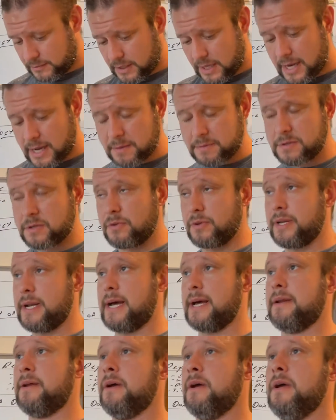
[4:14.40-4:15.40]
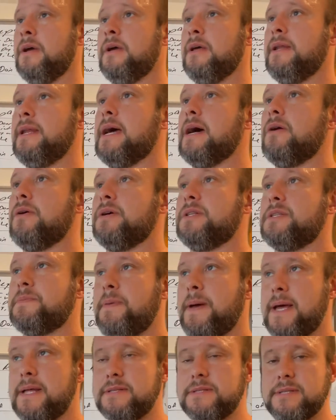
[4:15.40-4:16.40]
Absolutely not. Now, it
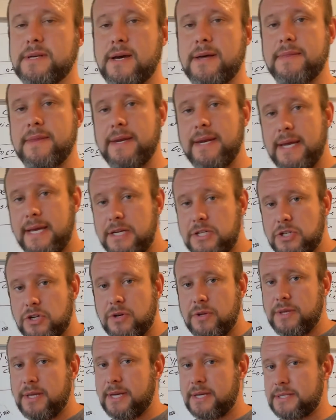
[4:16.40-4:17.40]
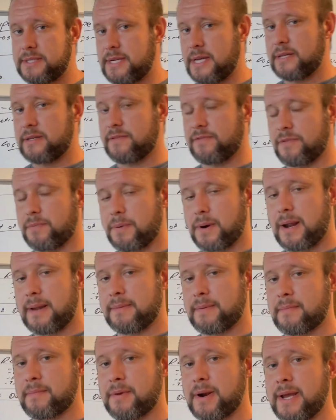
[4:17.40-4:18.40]
depends on the nature and the extent of the
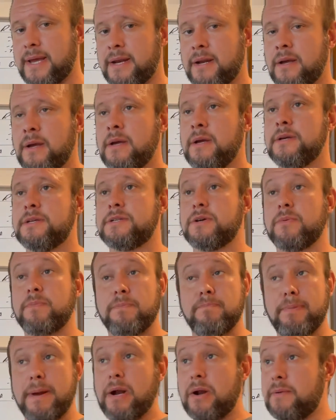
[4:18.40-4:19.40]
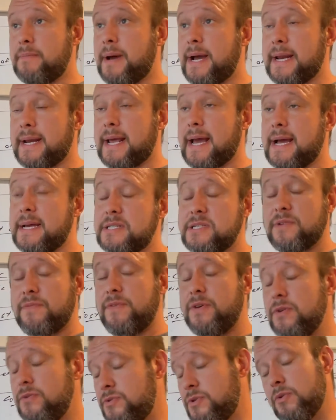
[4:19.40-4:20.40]
problem, right? So bear in mind, guys, if
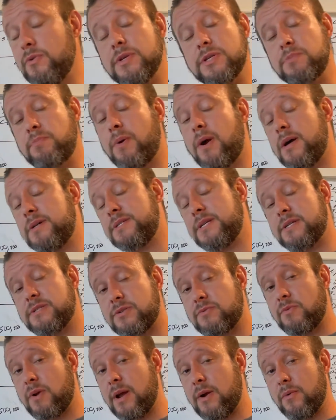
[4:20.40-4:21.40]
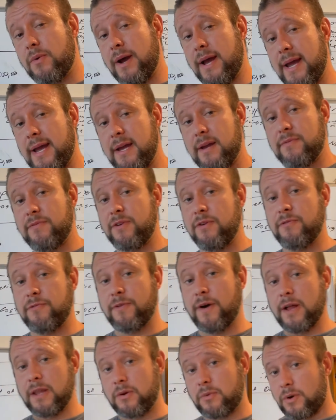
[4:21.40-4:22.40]
you do this process the right way, if you
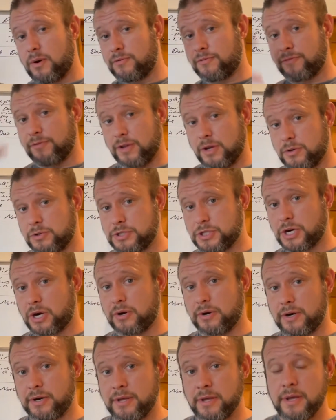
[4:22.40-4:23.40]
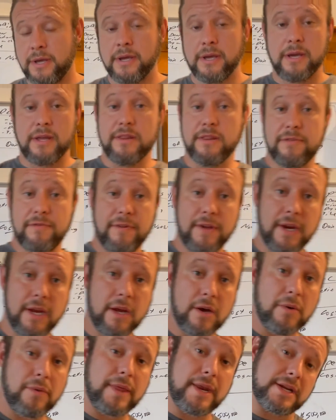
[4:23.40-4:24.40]
follow our flow chart in the
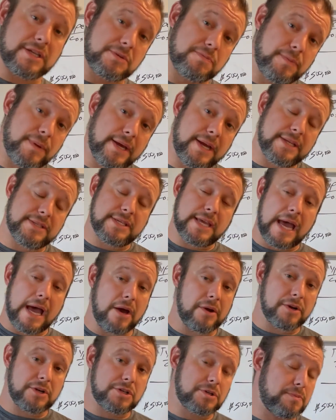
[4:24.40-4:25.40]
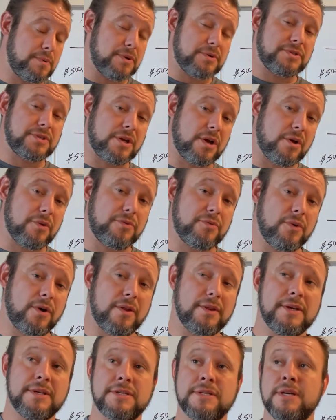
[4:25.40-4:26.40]
video that explains how you're supposed to go through all
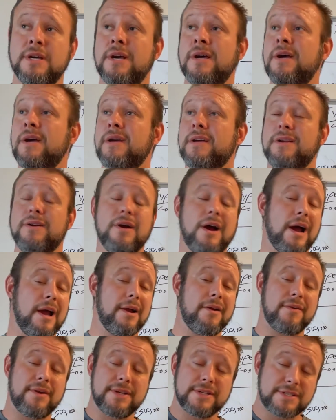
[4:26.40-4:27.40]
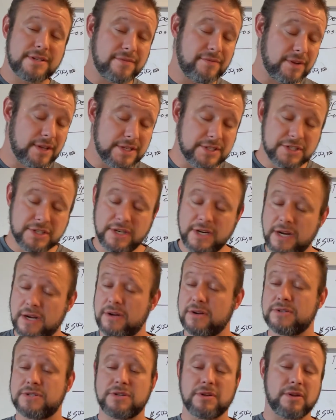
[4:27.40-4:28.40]
this, you're hiring civil
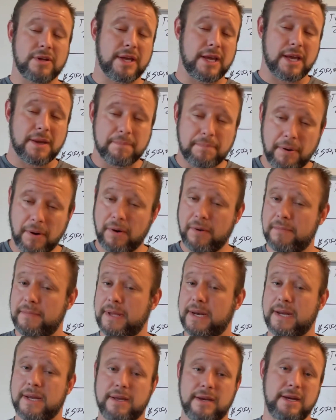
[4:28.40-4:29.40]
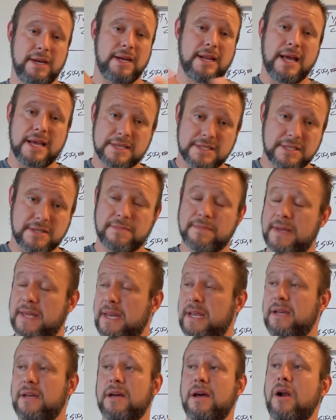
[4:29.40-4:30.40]
engineers, you're looking at permitting, you need
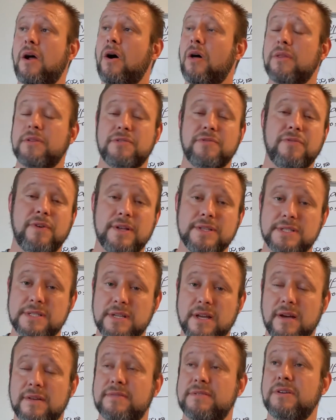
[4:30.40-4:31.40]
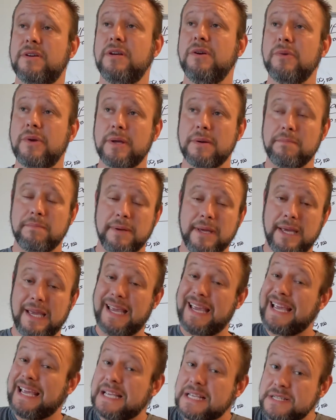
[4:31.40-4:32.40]
estimating, you got all this fun stuff. So you can be
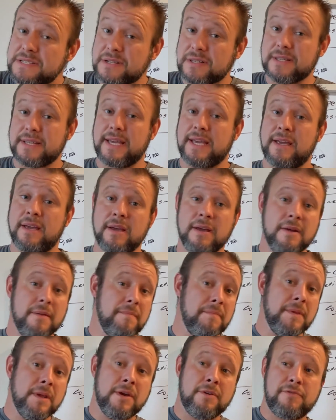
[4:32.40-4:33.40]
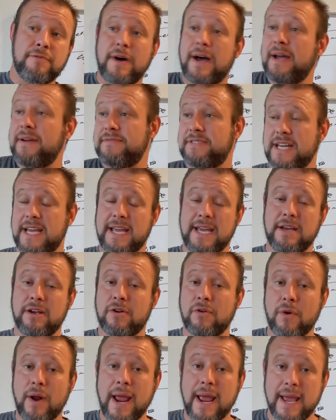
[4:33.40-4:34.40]
easily $5 to $8
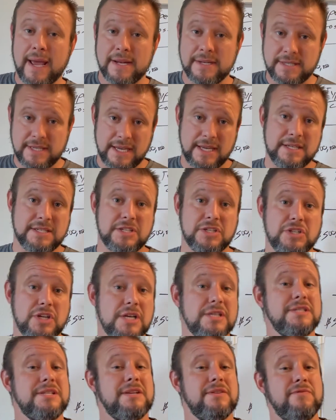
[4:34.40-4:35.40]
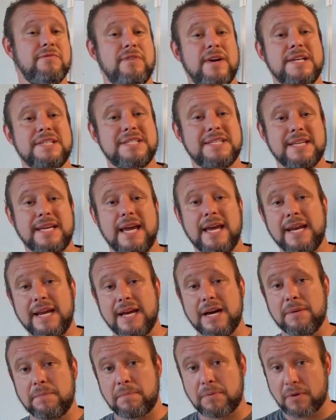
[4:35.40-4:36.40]
grand into just investigating
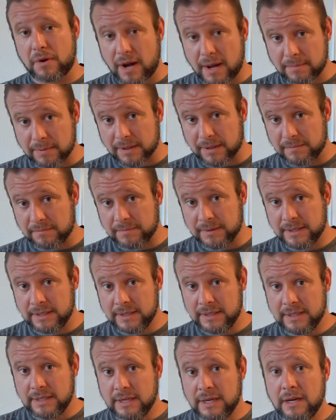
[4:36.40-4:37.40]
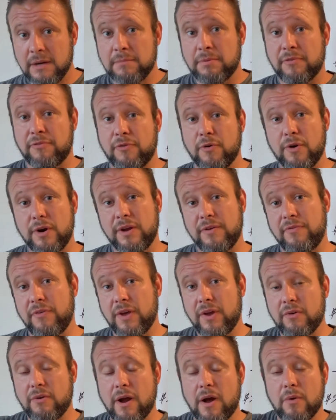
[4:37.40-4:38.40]
a problem before you
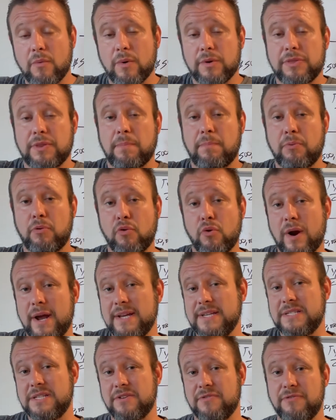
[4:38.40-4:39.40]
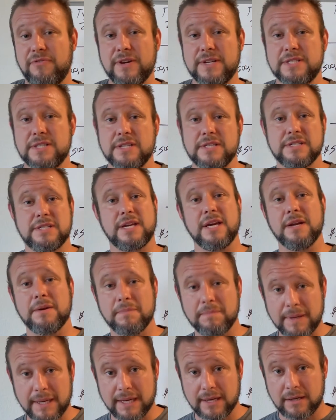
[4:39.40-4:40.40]
figure out what the price to fix it is gonna
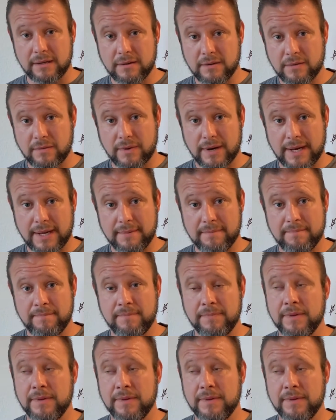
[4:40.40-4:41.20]
be, right?